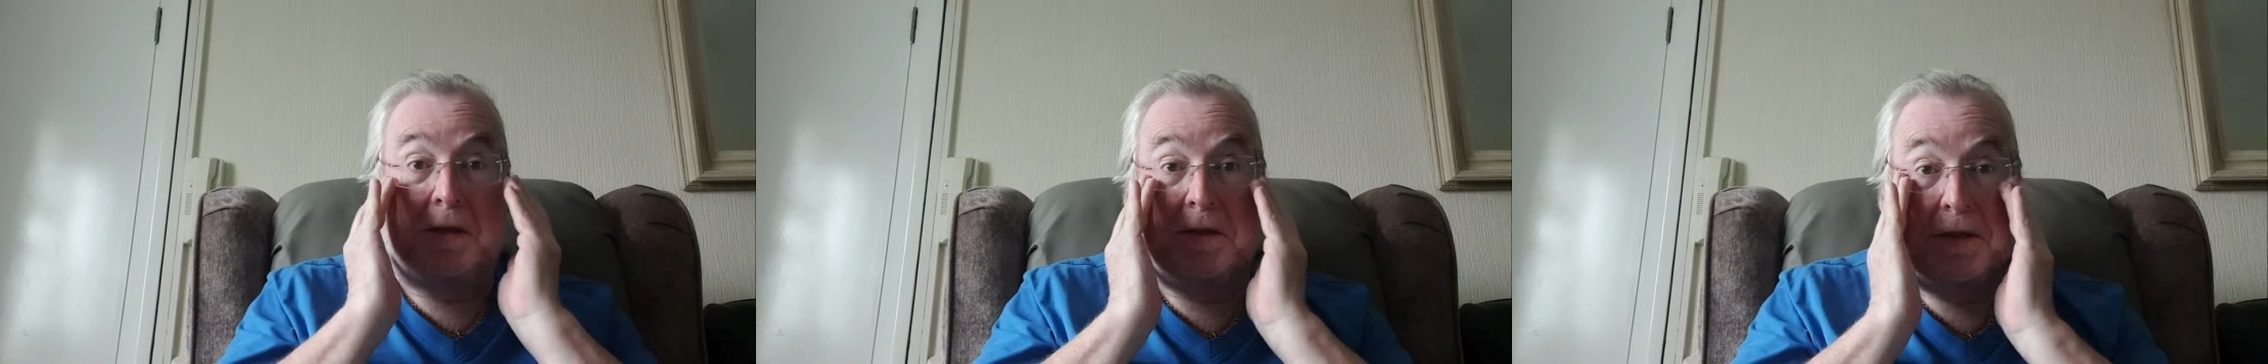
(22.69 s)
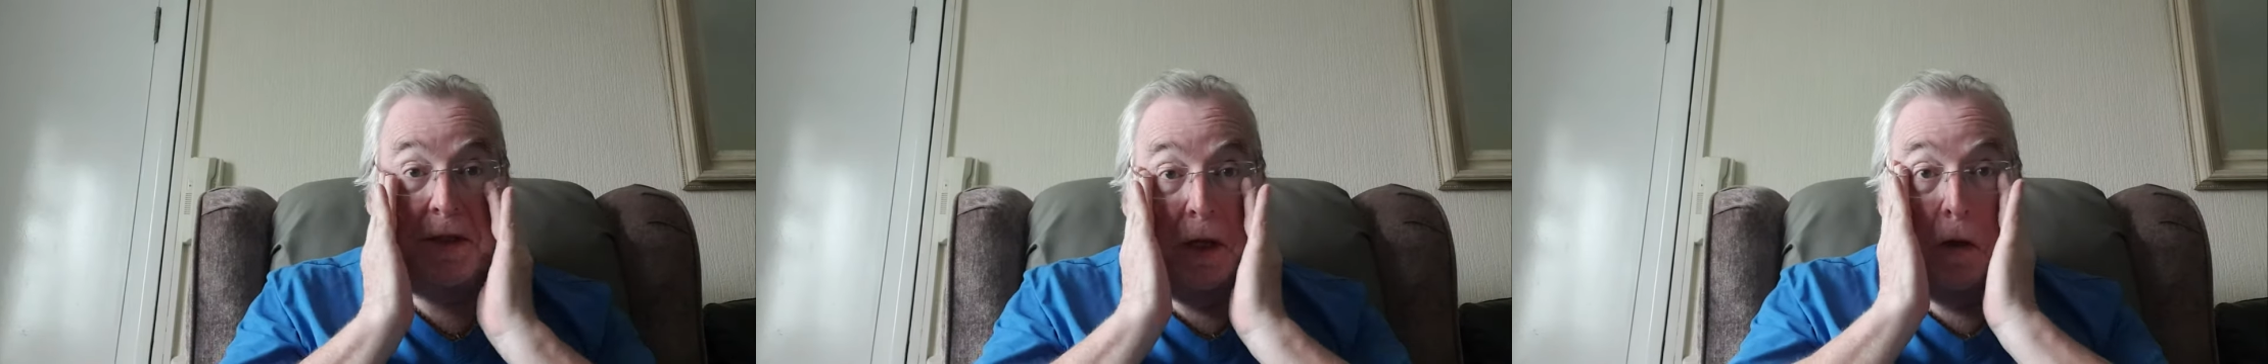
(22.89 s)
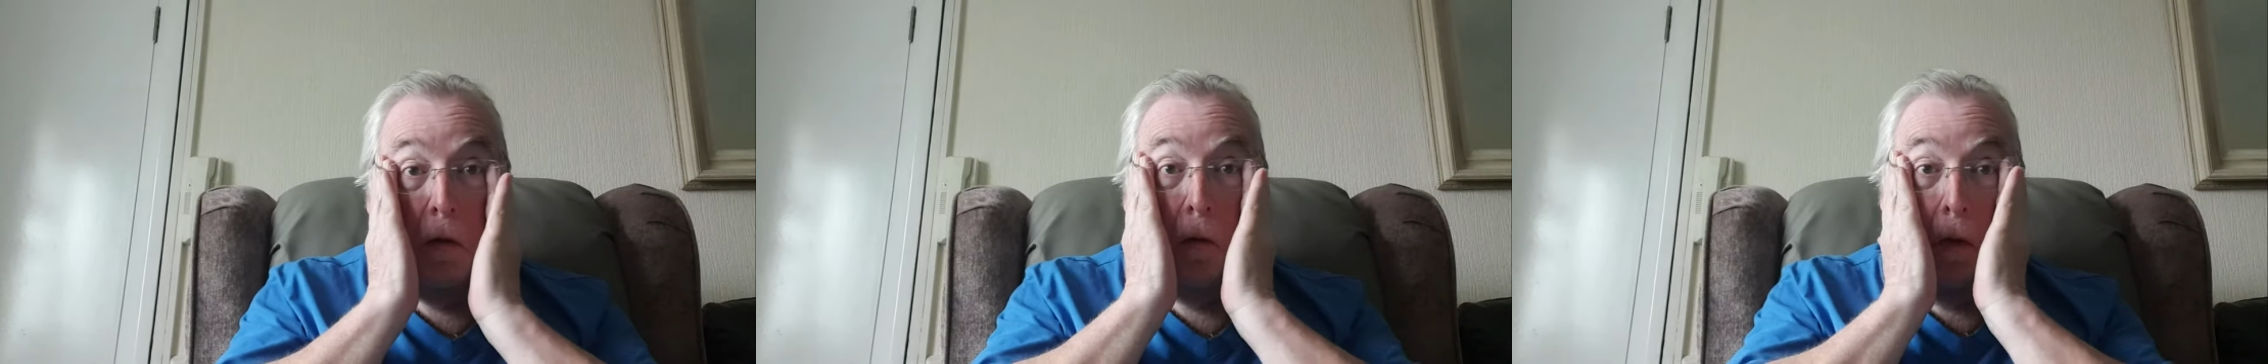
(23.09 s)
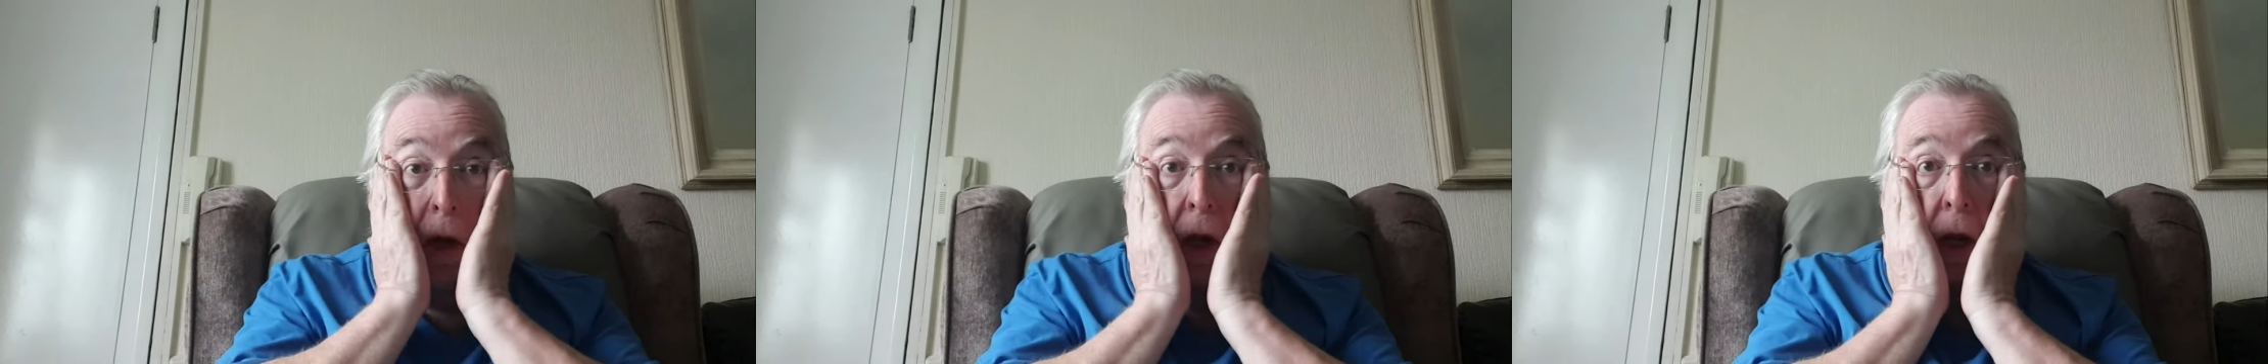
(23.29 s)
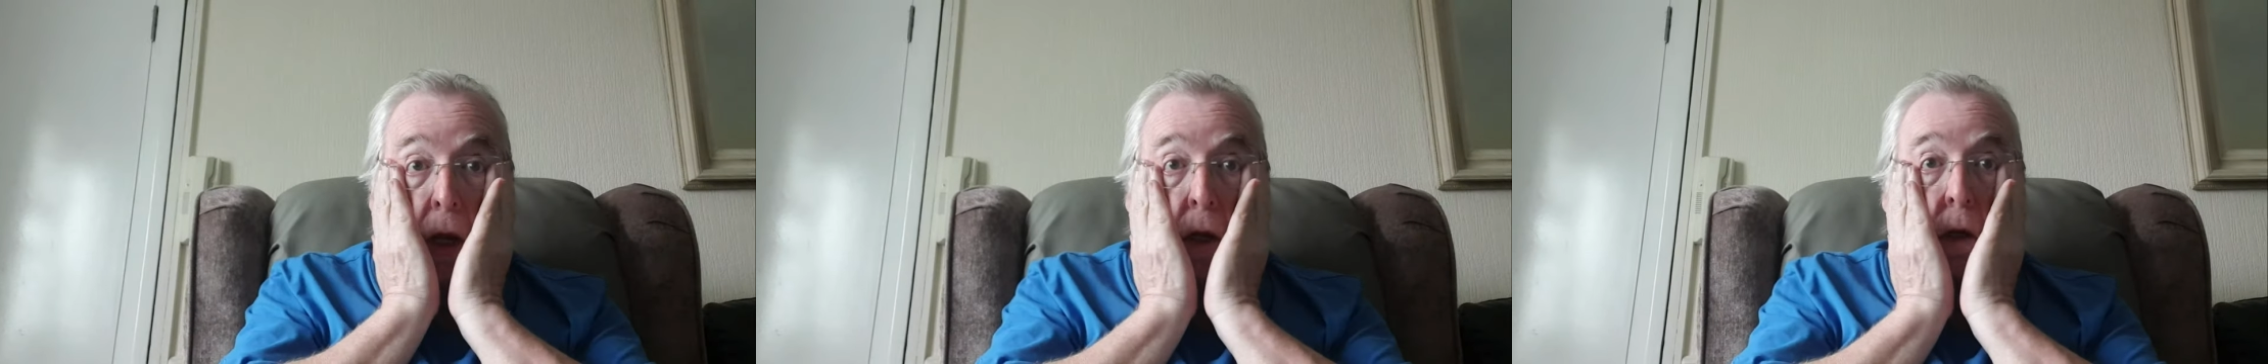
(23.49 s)
still
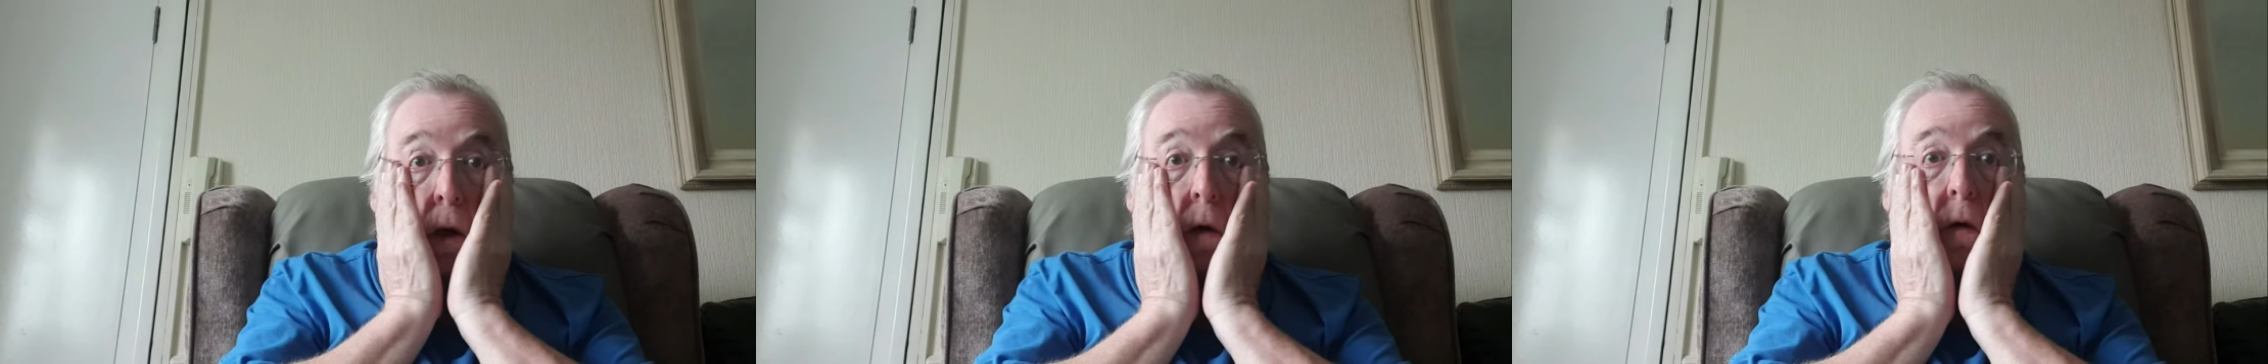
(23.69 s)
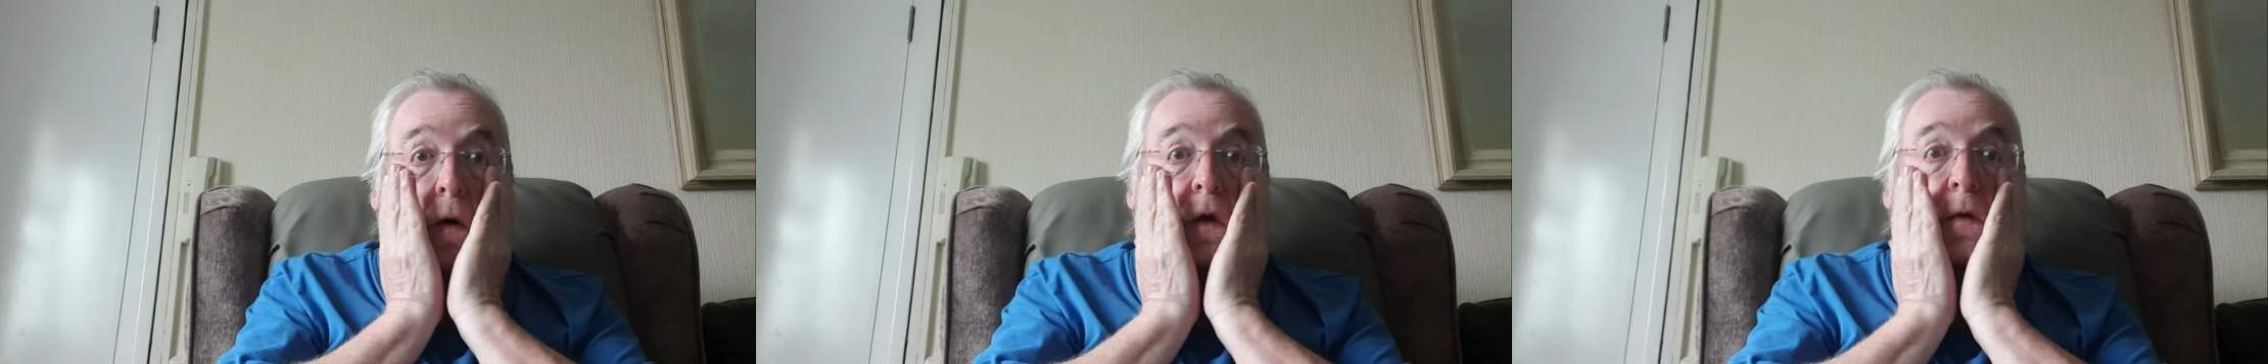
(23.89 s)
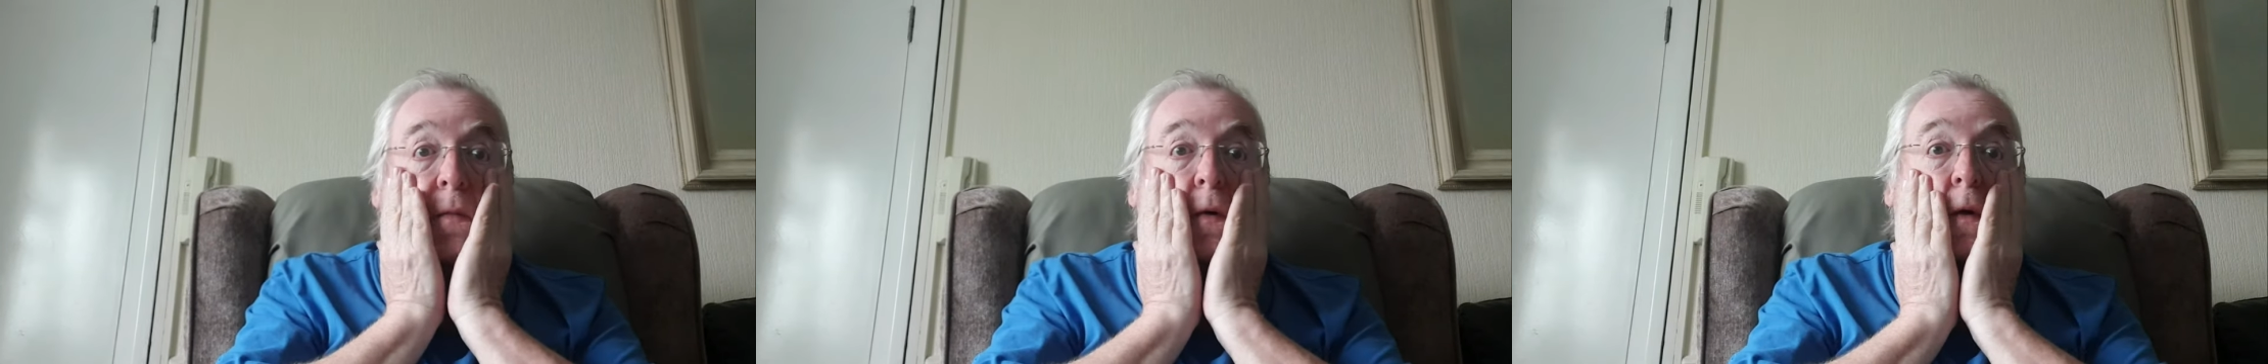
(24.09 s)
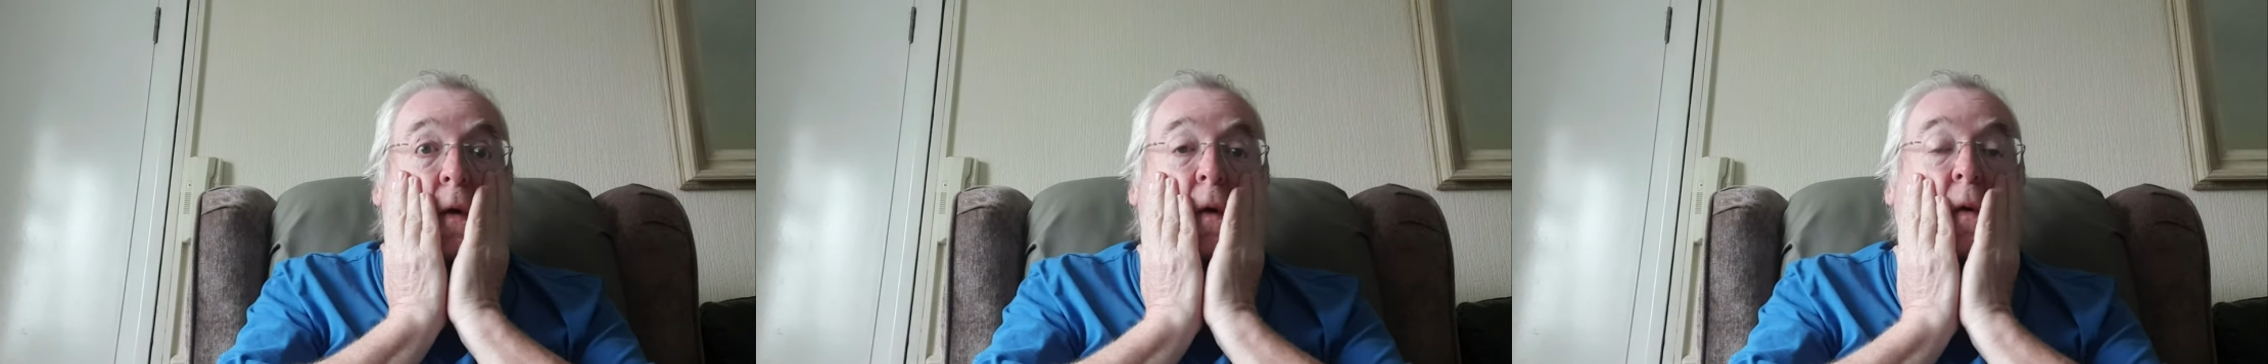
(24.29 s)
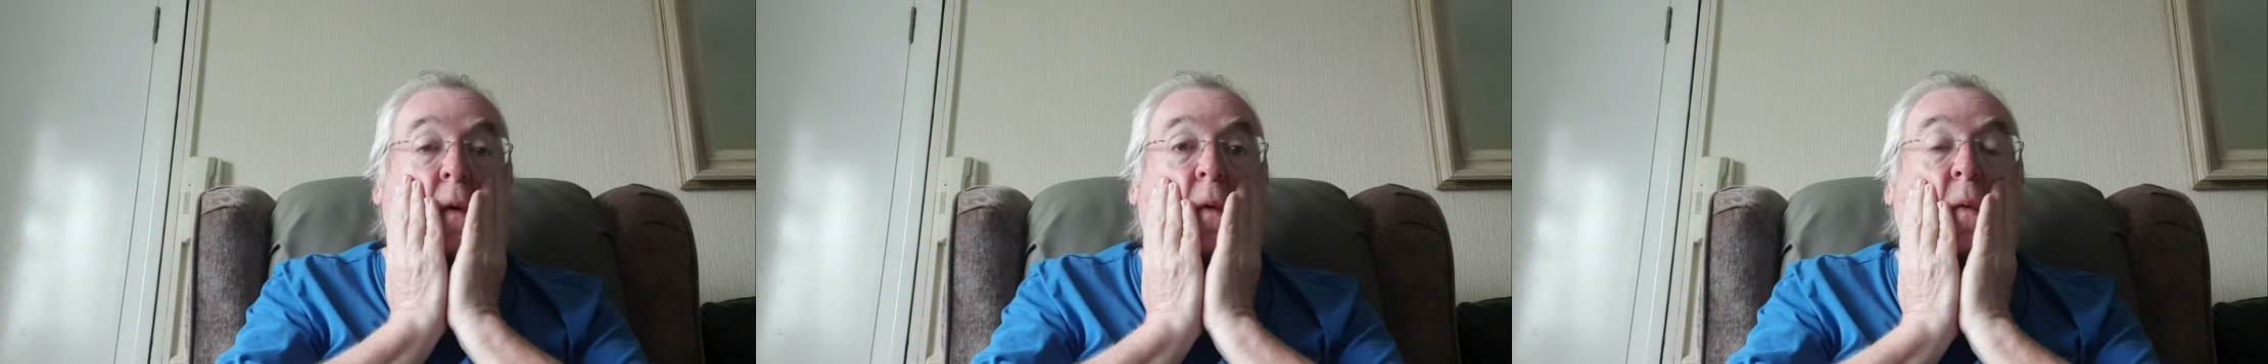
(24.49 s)
in the
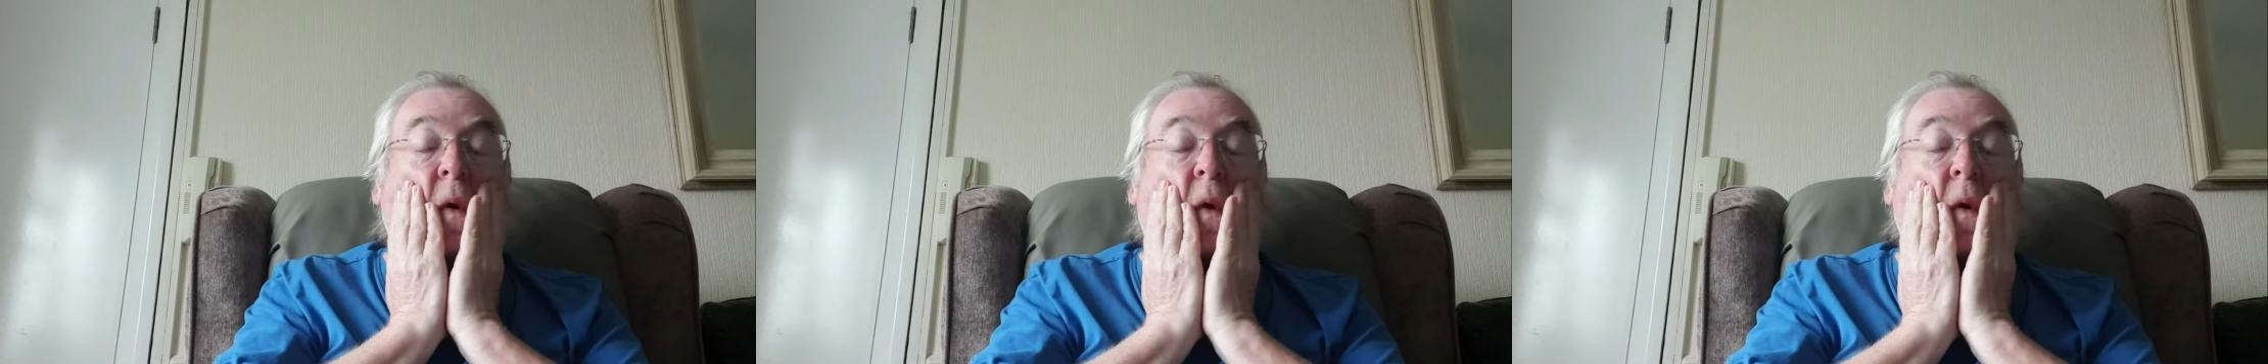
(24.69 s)
hospital.